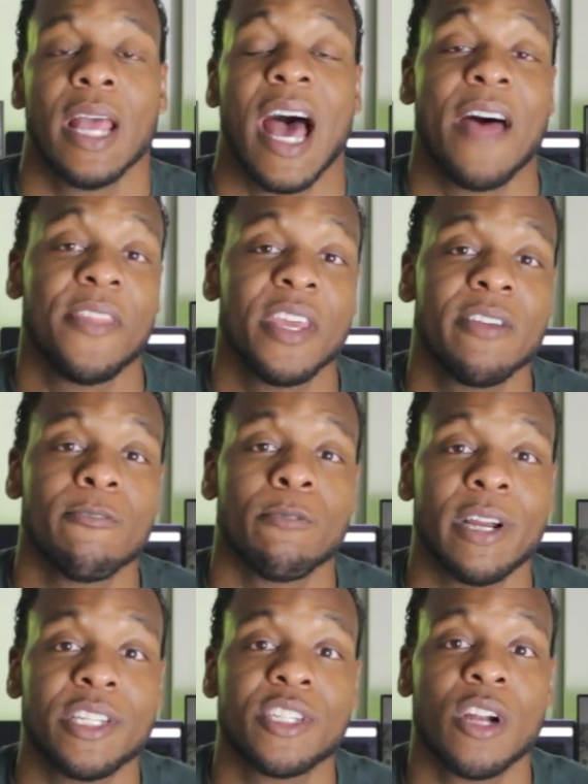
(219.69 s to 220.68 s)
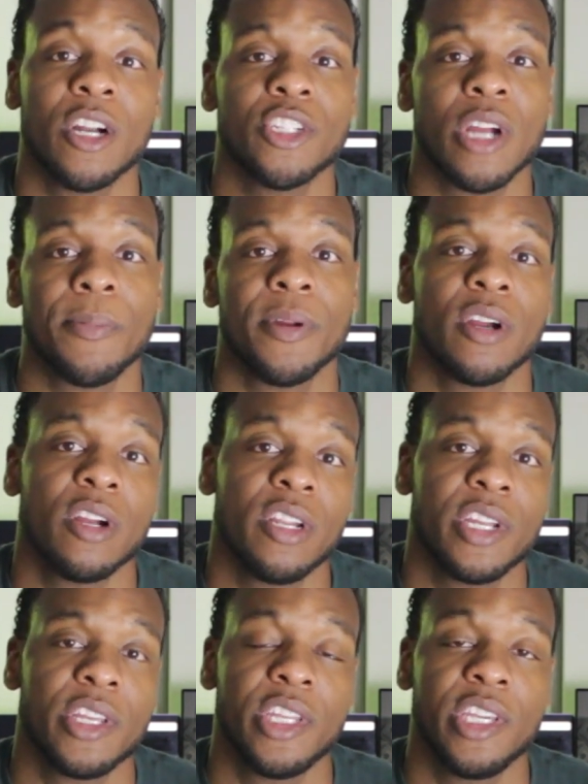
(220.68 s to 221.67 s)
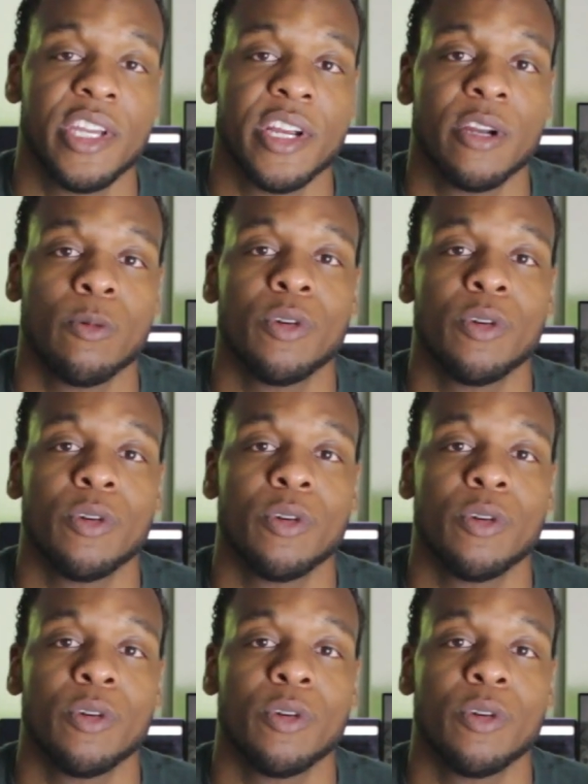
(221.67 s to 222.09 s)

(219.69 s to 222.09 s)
I think if rates start dropping early in the year,